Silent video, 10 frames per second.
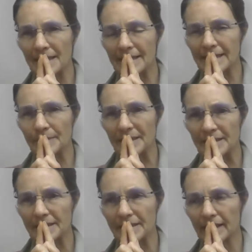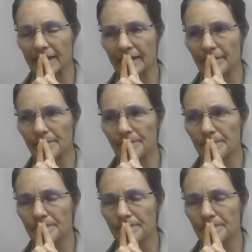is a little bit um,